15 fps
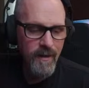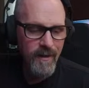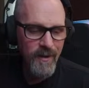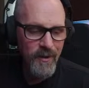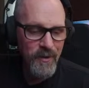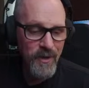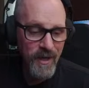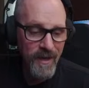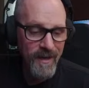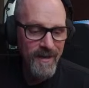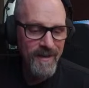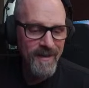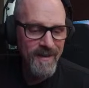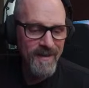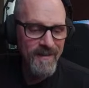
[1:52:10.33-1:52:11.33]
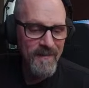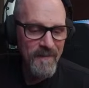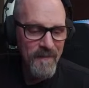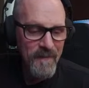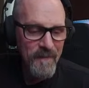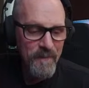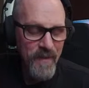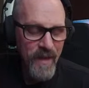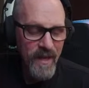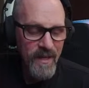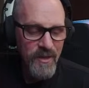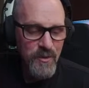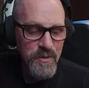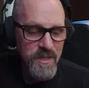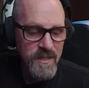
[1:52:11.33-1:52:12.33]
Okay.
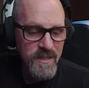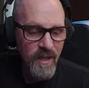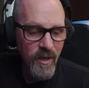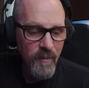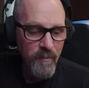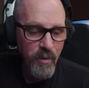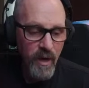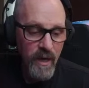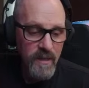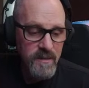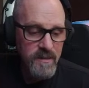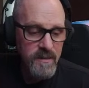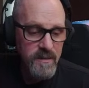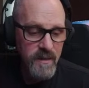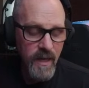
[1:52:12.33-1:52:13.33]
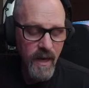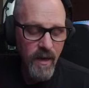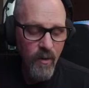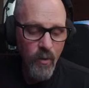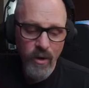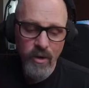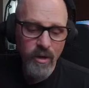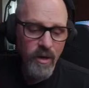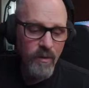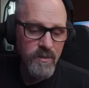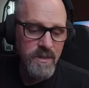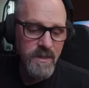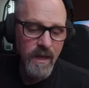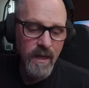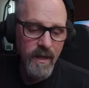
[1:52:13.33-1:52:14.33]
Use it till it breaks. Yeah, or you can always
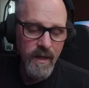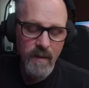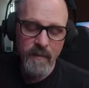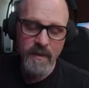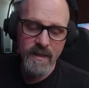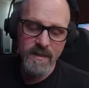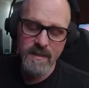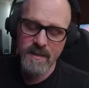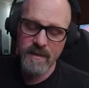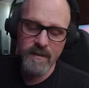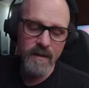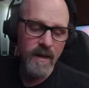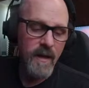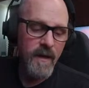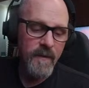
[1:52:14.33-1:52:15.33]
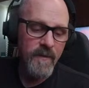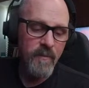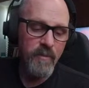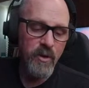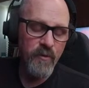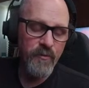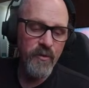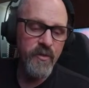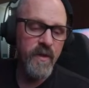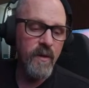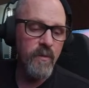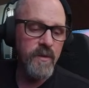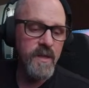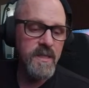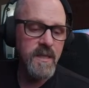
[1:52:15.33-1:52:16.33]
sell it. I mean, that's the beautiful thing
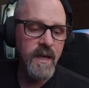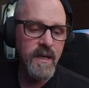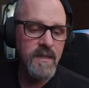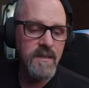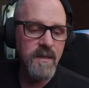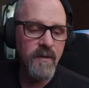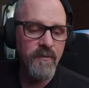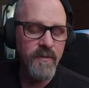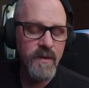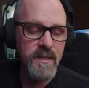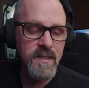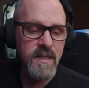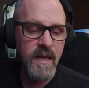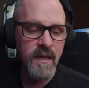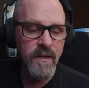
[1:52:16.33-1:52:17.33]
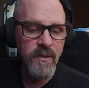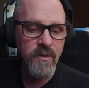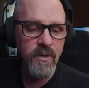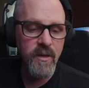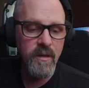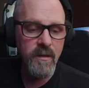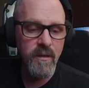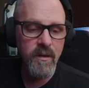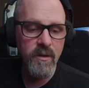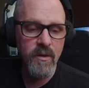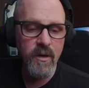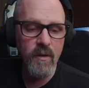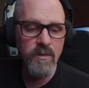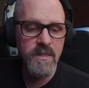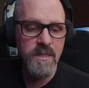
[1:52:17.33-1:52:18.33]
with this kind of stuff, is that you can
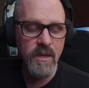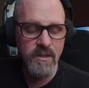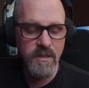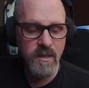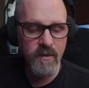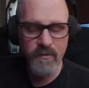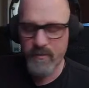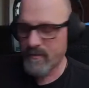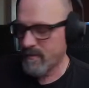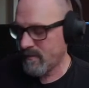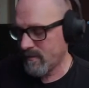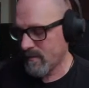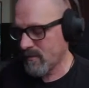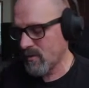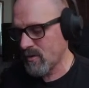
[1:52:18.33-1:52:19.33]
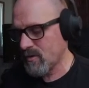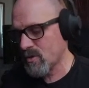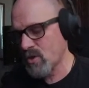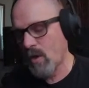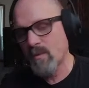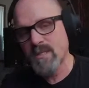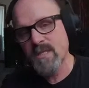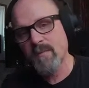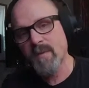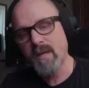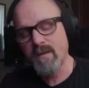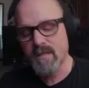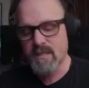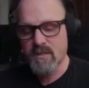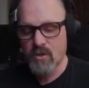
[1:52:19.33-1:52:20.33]
always sell stuff. There's always somebody
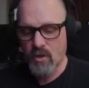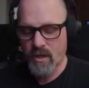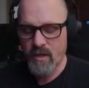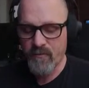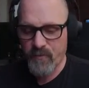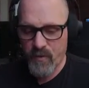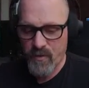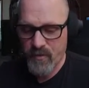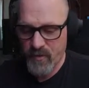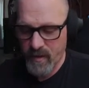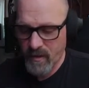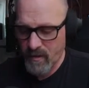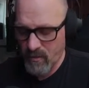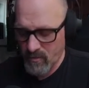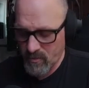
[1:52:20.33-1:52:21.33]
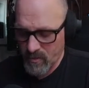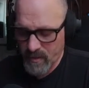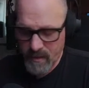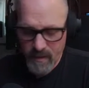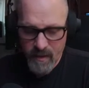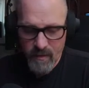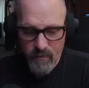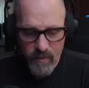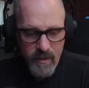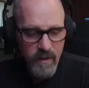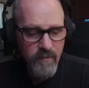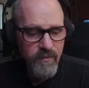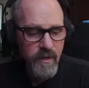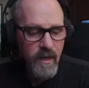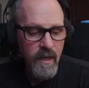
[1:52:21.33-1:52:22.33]
that's looking for the thing you're looking to get rid
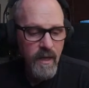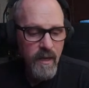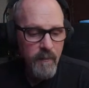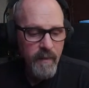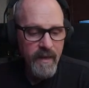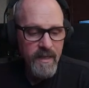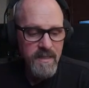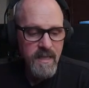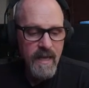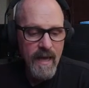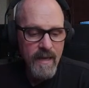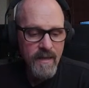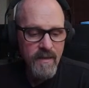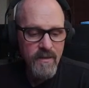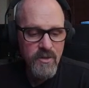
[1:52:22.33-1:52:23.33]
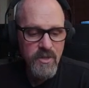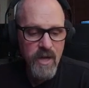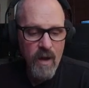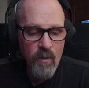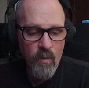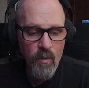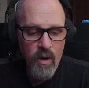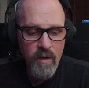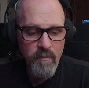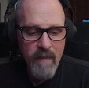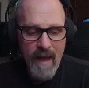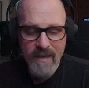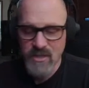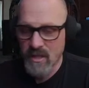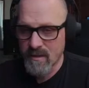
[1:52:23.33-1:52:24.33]
of, because again, there's not one
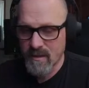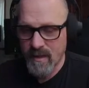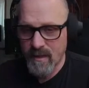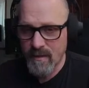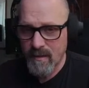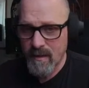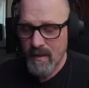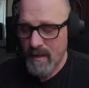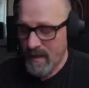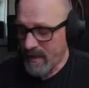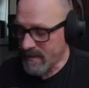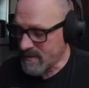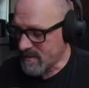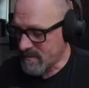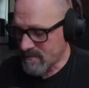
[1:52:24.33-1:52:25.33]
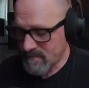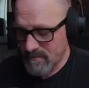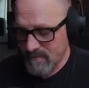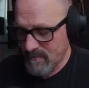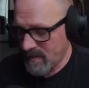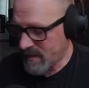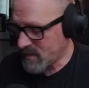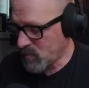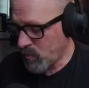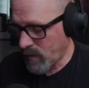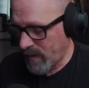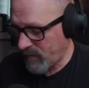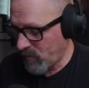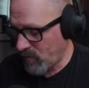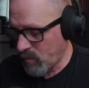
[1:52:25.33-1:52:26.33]
magic thing. It's
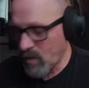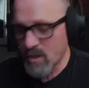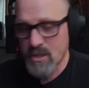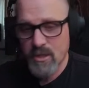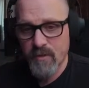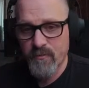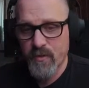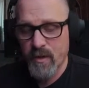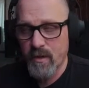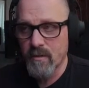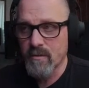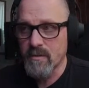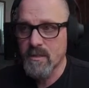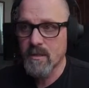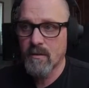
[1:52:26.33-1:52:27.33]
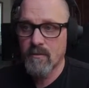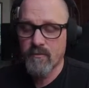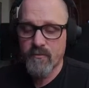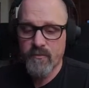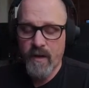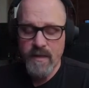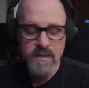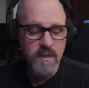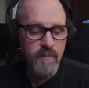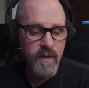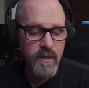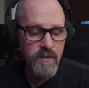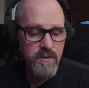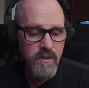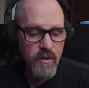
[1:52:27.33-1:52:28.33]
whatever works good for you. So find somebody
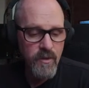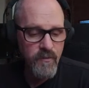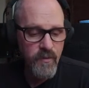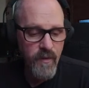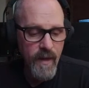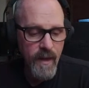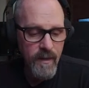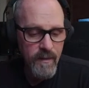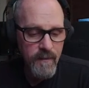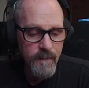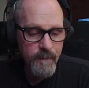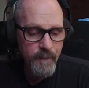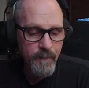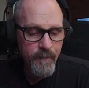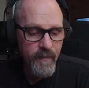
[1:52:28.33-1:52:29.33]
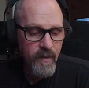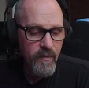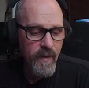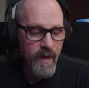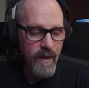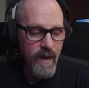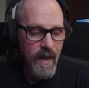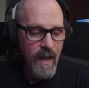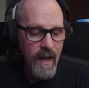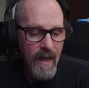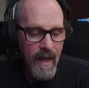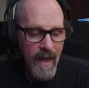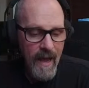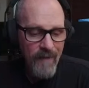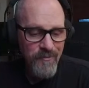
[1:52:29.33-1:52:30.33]
who's looking for that and do that.
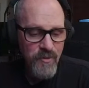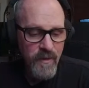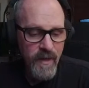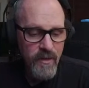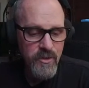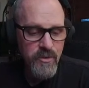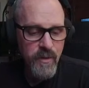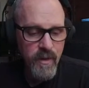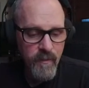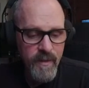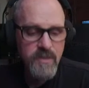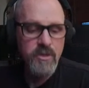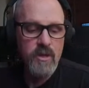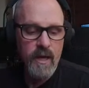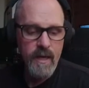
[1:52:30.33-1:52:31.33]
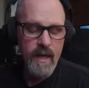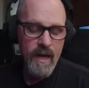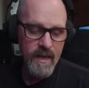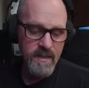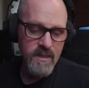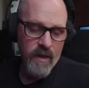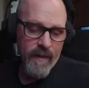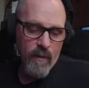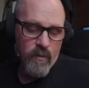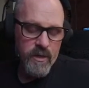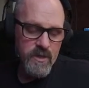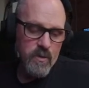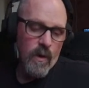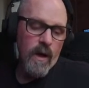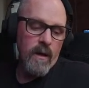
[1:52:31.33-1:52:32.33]
After later doing a mixer line. Yeah, I saw that one
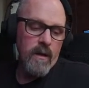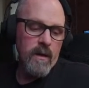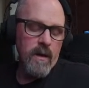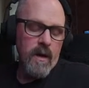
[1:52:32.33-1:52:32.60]
as well.